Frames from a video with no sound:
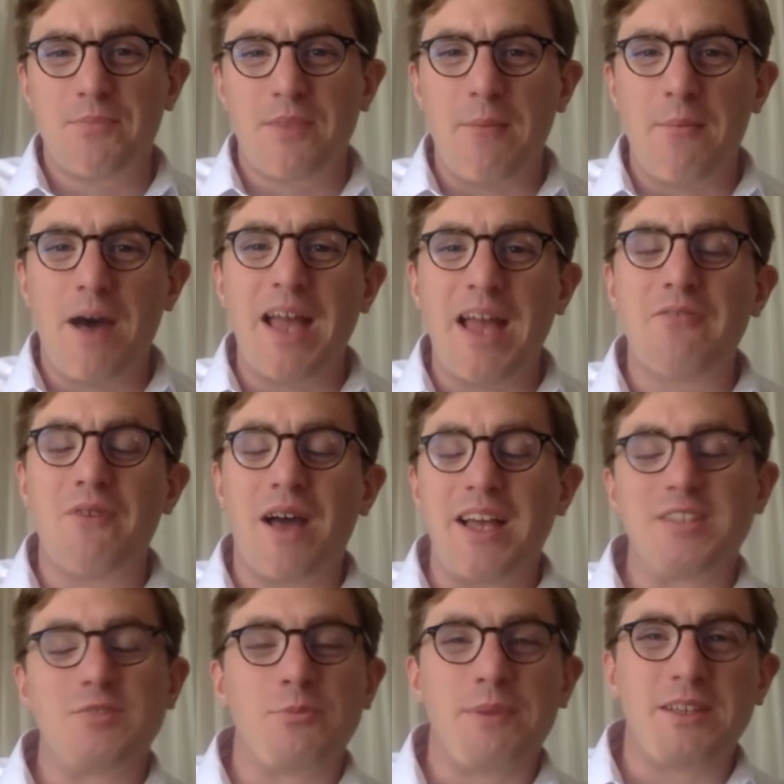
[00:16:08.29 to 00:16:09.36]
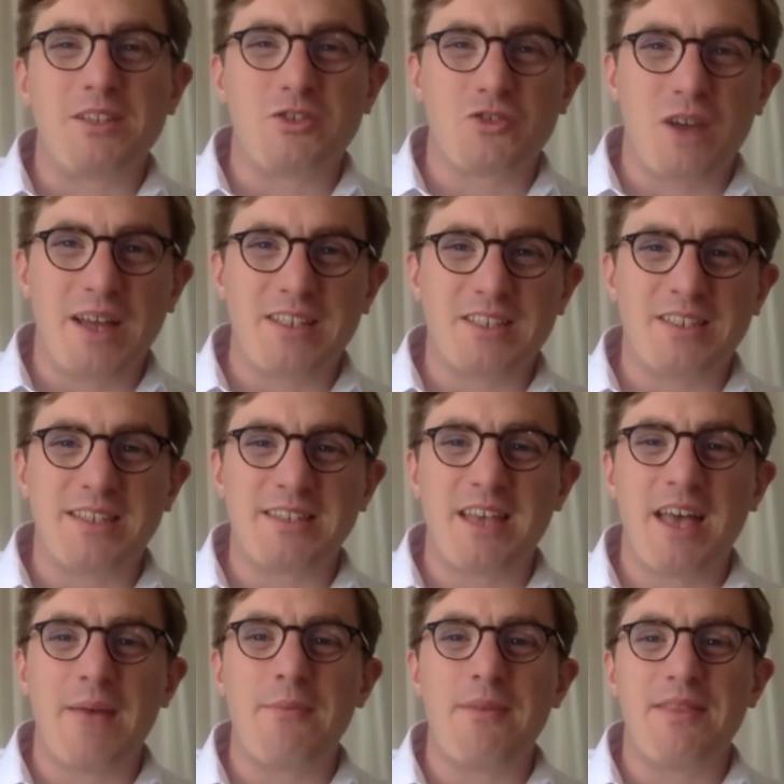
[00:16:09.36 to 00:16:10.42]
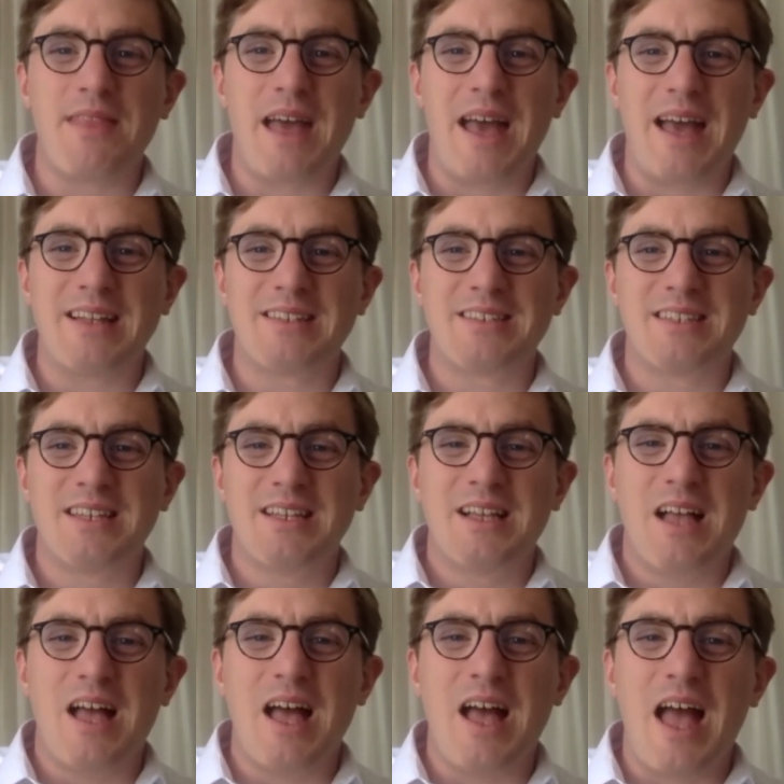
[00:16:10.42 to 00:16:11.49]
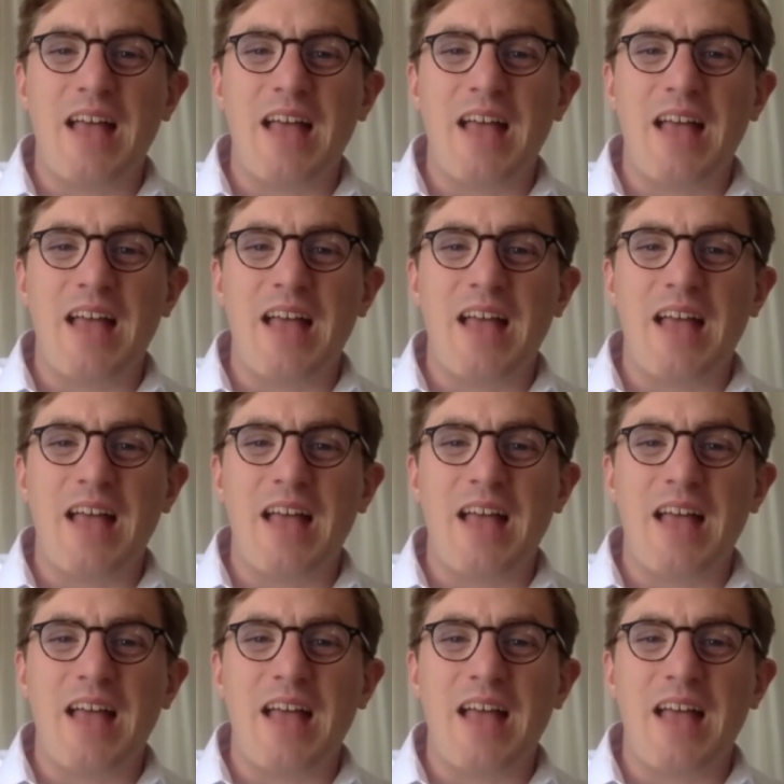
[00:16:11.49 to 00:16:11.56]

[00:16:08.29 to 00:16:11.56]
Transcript: And my advice would be to try to determine that